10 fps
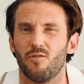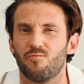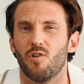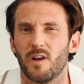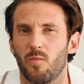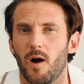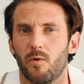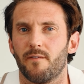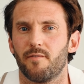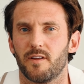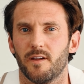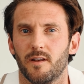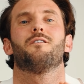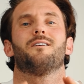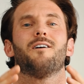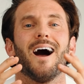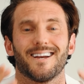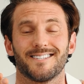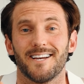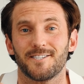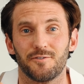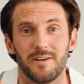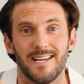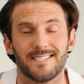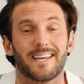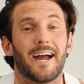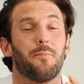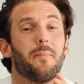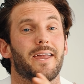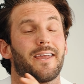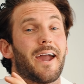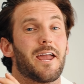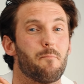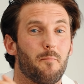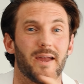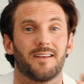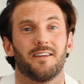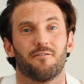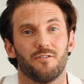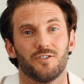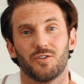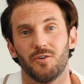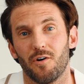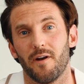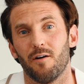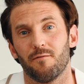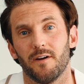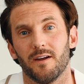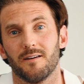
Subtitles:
go really well with everything. Accessories can make a big difference to your outfit.